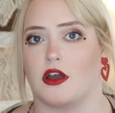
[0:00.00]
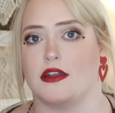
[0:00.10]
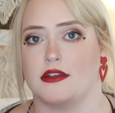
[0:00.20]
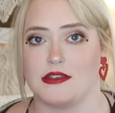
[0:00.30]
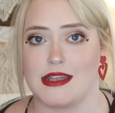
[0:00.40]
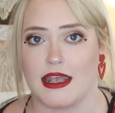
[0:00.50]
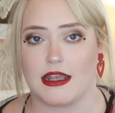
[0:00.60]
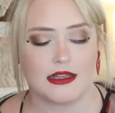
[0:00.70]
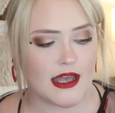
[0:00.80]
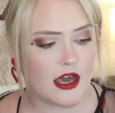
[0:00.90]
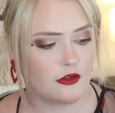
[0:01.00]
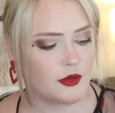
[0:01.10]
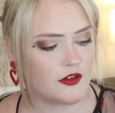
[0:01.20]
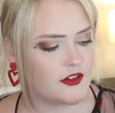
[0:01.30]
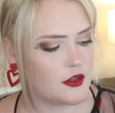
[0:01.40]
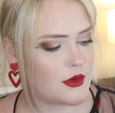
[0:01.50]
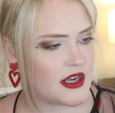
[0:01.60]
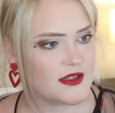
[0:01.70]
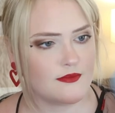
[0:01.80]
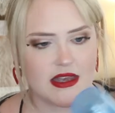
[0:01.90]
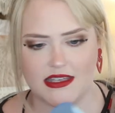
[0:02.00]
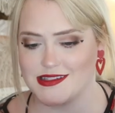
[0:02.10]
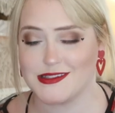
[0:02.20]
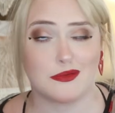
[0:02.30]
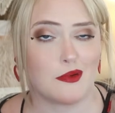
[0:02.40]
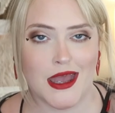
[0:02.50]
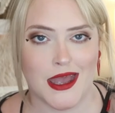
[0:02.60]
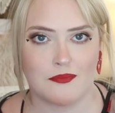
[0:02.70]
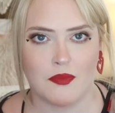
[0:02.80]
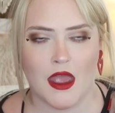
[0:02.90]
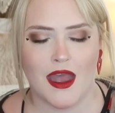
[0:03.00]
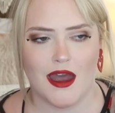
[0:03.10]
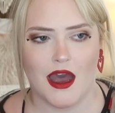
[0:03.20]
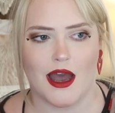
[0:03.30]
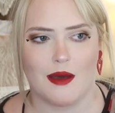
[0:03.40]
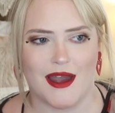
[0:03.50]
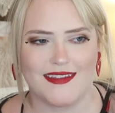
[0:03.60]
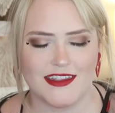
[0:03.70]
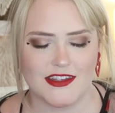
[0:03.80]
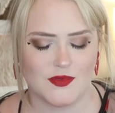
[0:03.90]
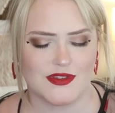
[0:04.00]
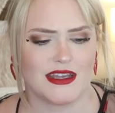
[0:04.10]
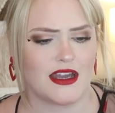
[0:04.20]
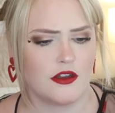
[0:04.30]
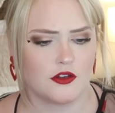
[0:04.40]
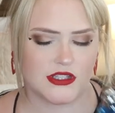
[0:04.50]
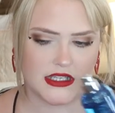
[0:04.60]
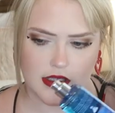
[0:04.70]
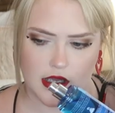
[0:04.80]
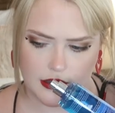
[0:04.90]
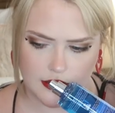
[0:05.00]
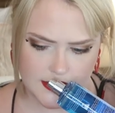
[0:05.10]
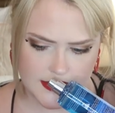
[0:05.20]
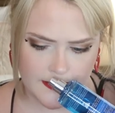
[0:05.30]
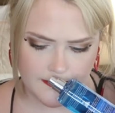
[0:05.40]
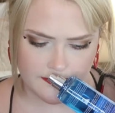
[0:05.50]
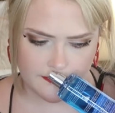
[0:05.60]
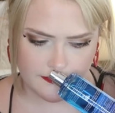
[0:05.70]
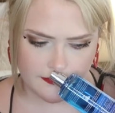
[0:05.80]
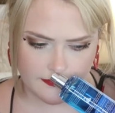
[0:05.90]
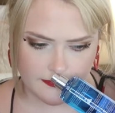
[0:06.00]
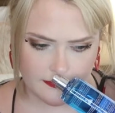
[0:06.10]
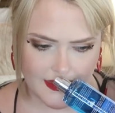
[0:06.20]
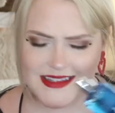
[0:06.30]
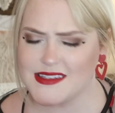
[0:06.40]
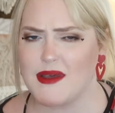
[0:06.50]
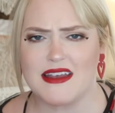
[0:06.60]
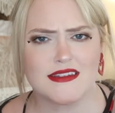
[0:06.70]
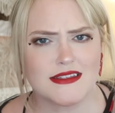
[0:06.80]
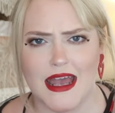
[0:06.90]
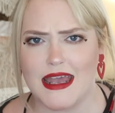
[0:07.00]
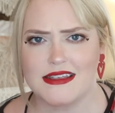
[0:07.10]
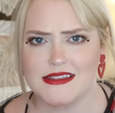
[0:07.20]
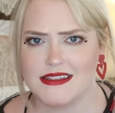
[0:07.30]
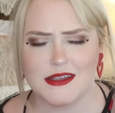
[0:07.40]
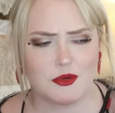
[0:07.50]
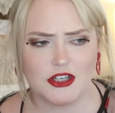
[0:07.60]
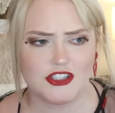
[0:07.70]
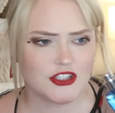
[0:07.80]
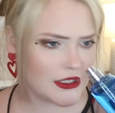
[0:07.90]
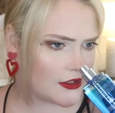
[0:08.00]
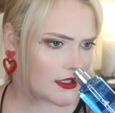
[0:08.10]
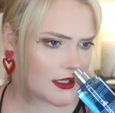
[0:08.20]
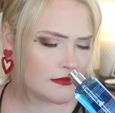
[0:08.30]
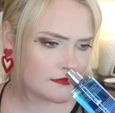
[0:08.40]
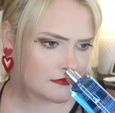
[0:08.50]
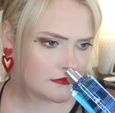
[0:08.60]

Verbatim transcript: Grande Cloud perfume body mist spray. I think this was like under $10. It smells nice. It's a pretty generic